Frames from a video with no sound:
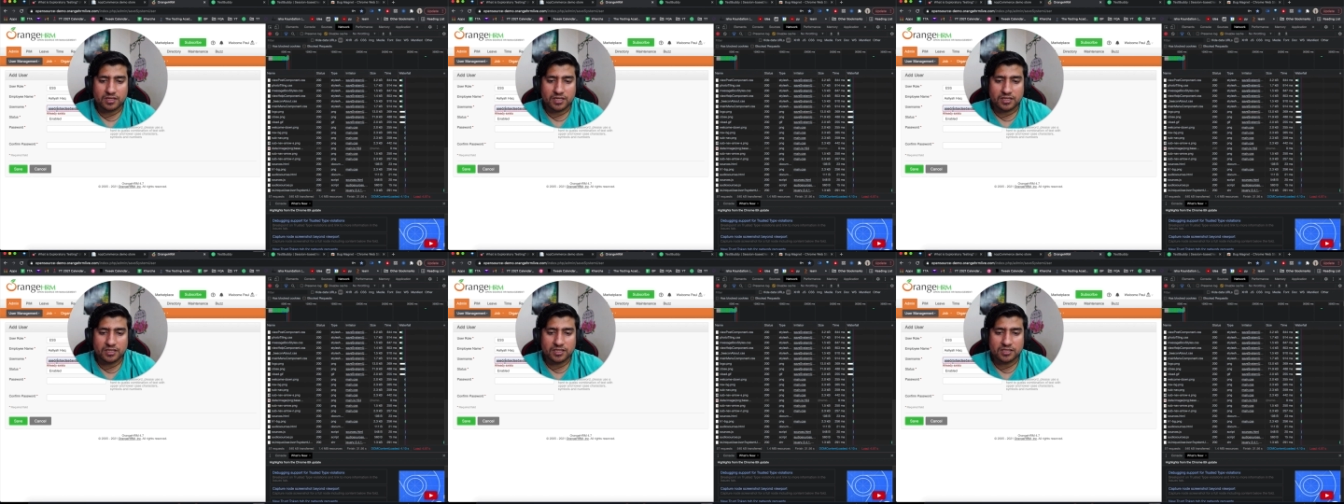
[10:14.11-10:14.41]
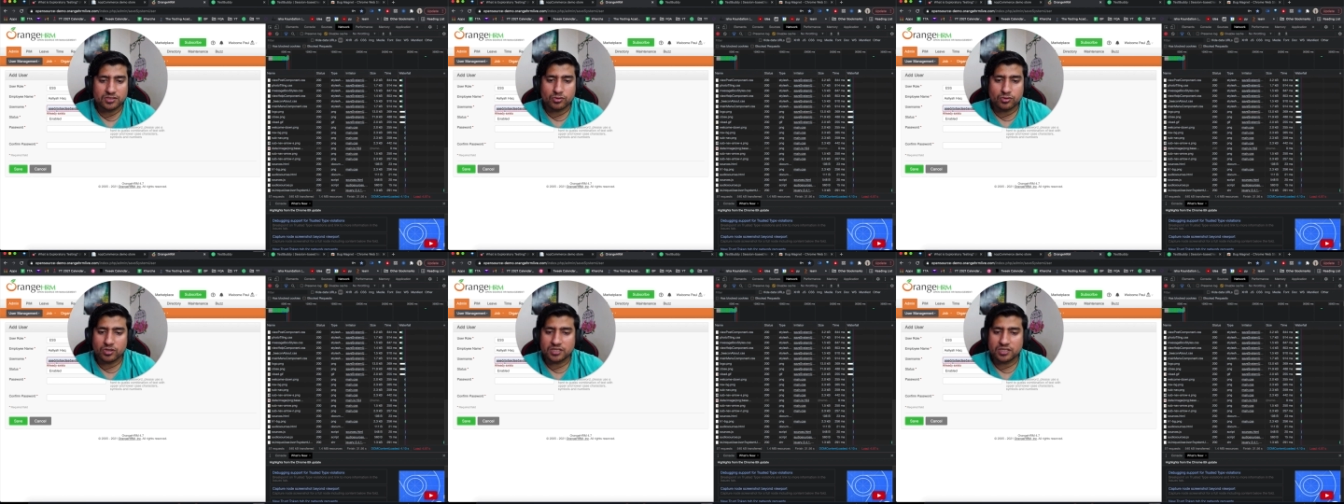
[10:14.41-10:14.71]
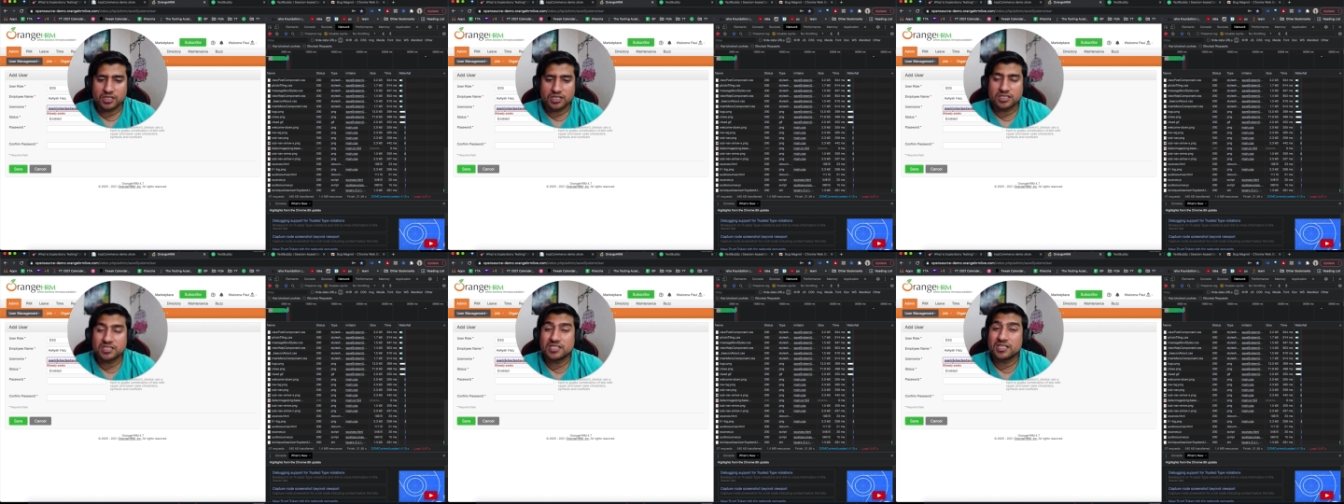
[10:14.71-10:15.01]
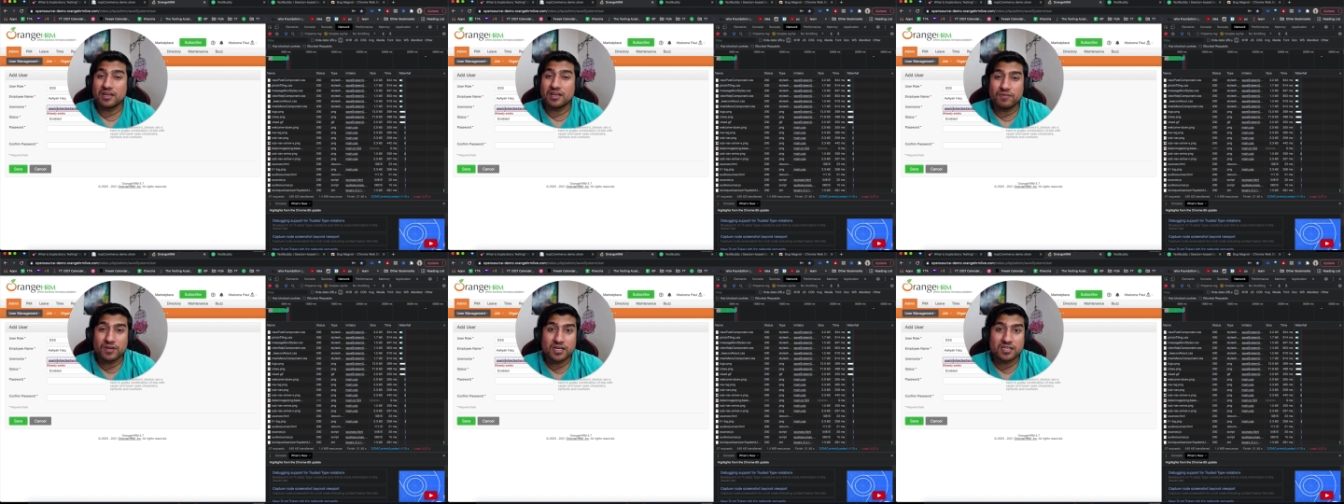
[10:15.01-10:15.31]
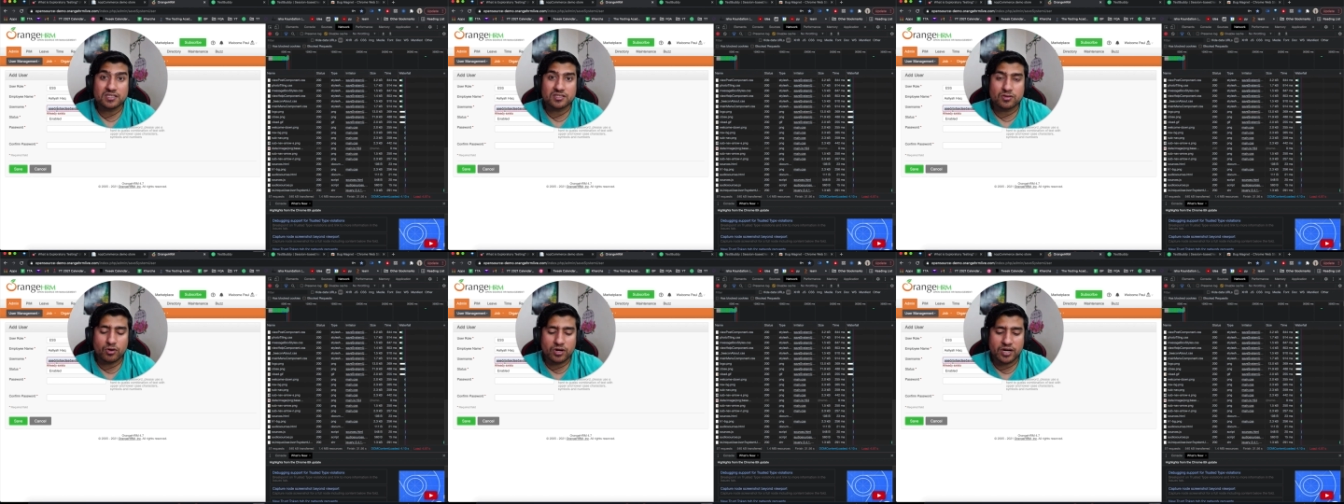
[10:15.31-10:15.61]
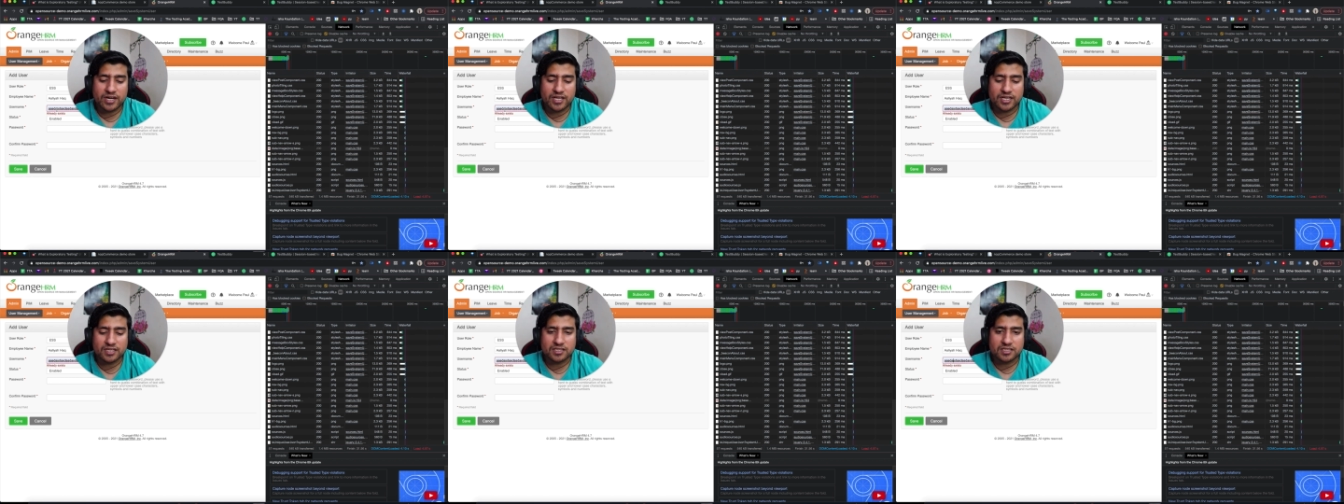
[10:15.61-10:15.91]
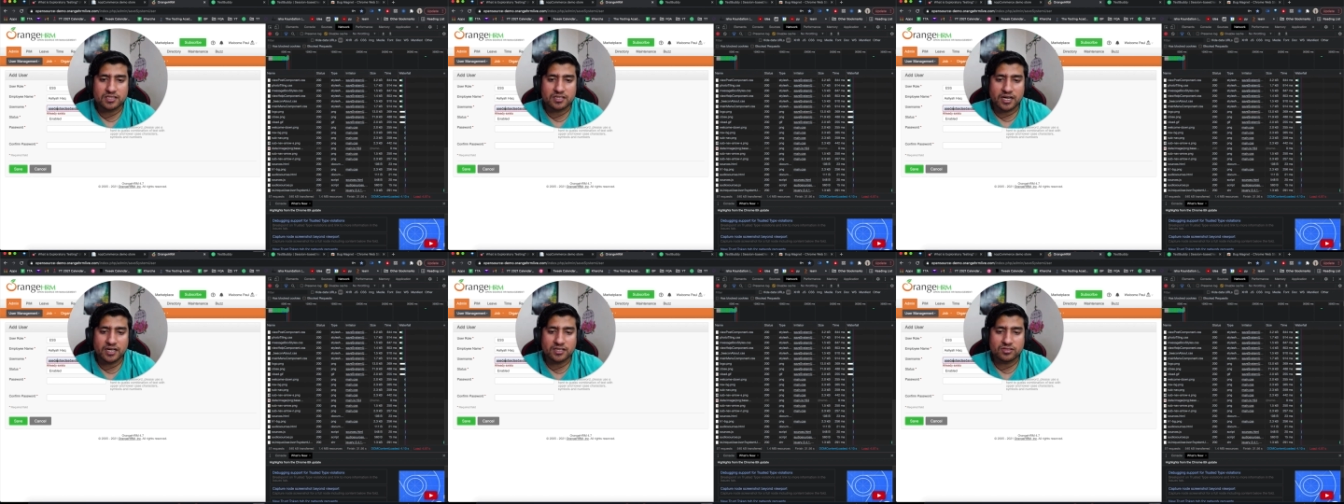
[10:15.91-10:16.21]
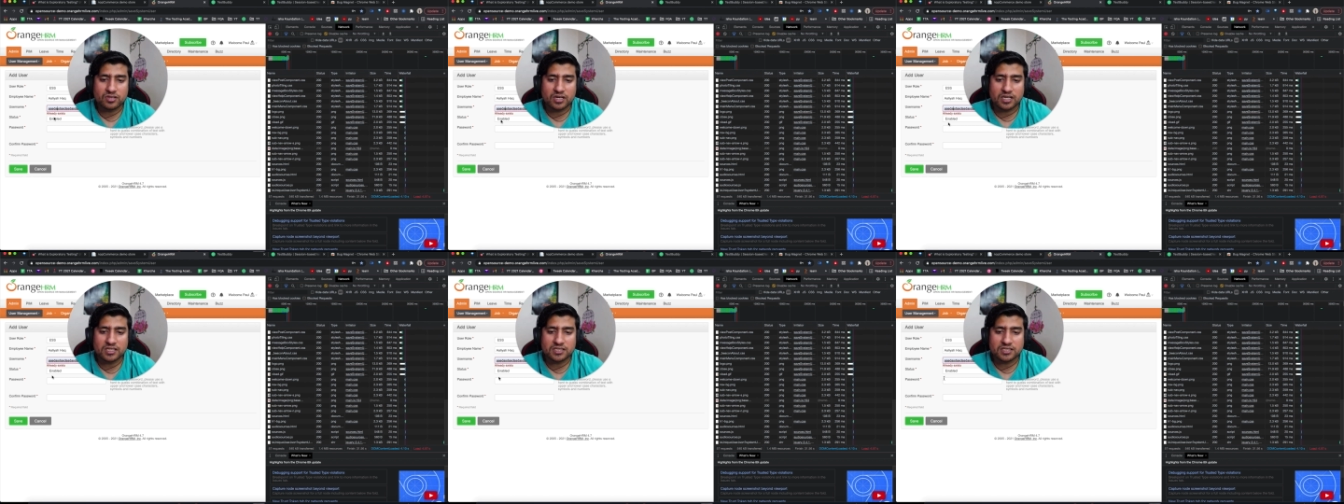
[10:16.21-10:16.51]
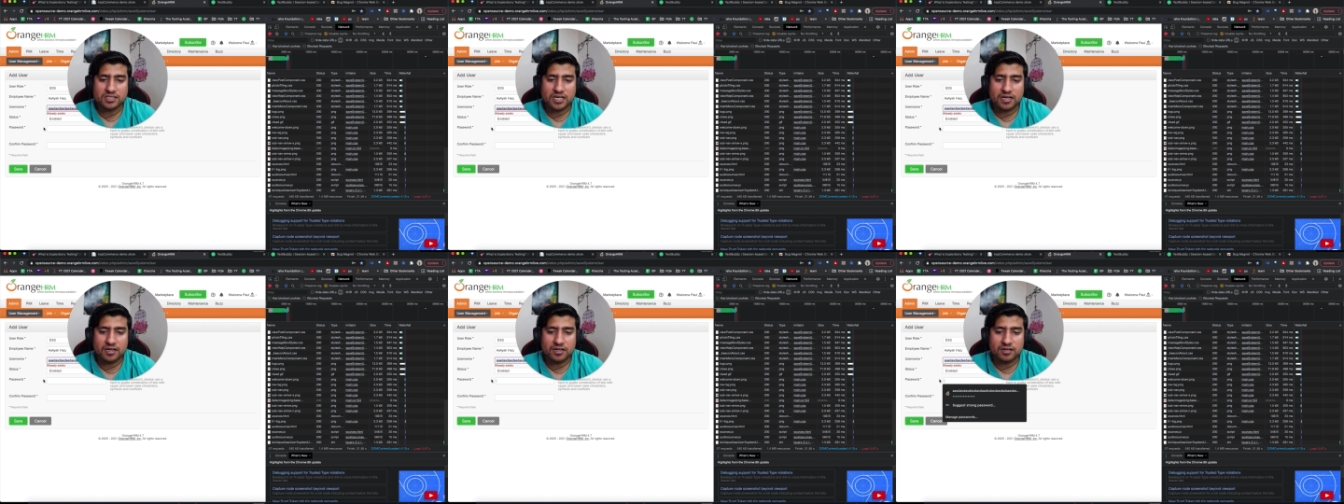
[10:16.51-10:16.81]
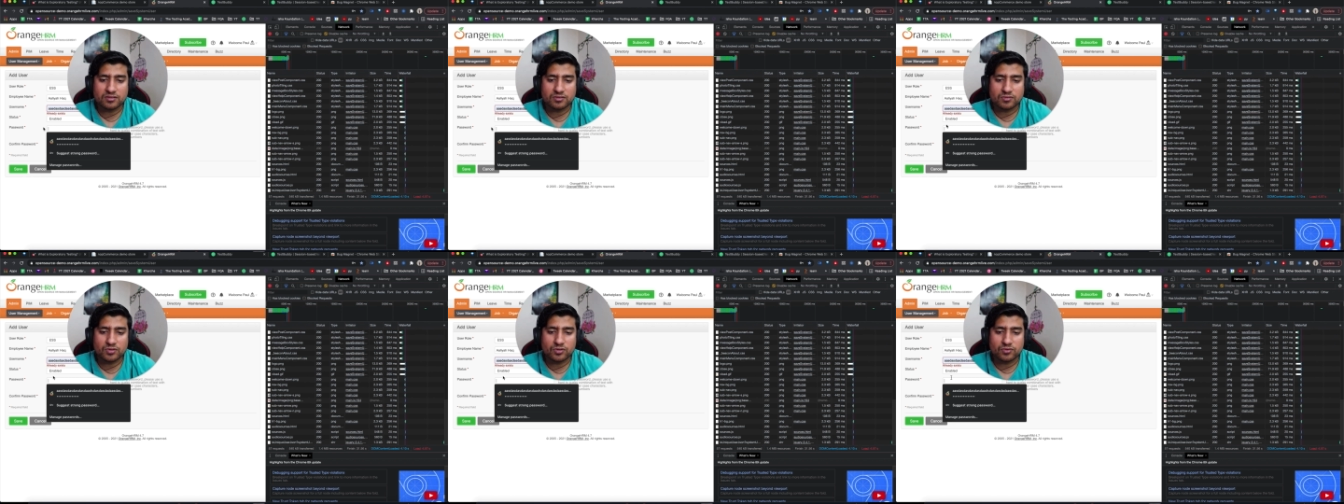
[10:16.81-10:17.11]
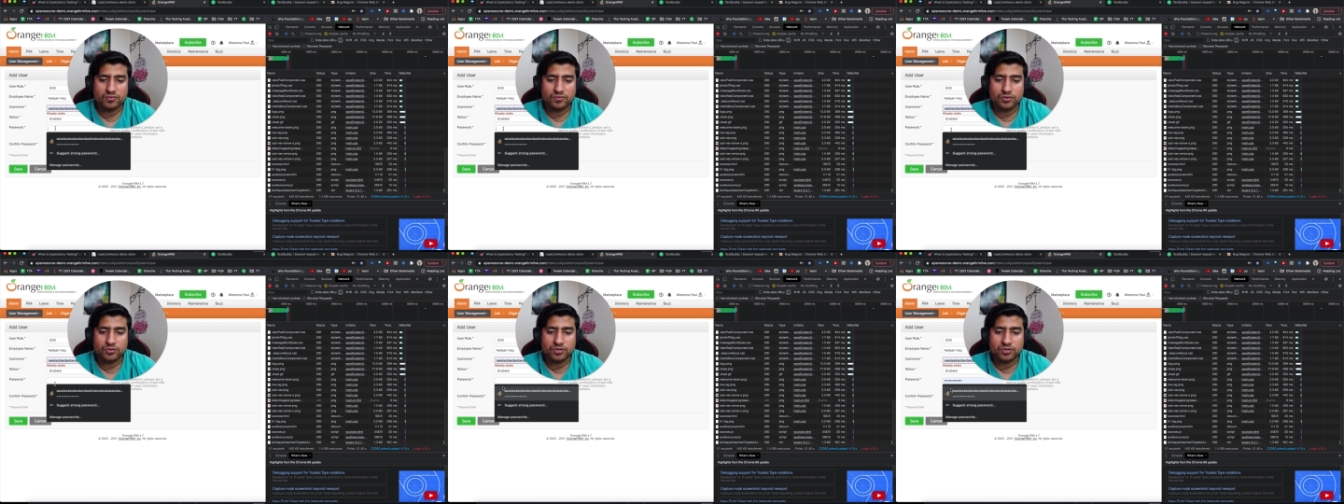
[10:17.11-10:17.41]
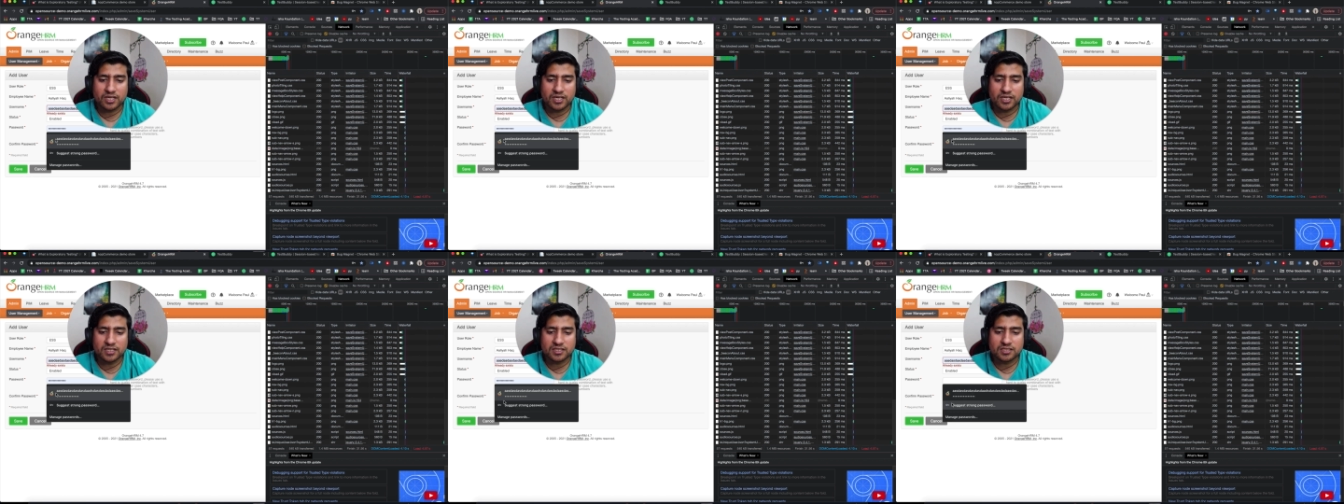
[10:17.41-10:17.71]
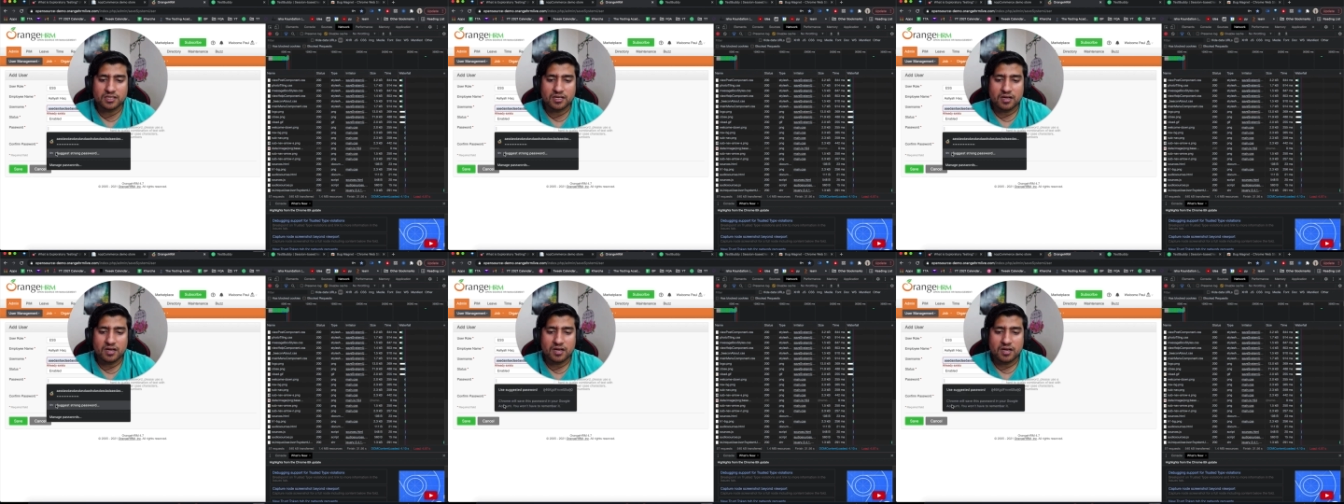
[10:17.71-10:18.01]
this, so it, it's giving us already exists, right? So I'll just enter a few things.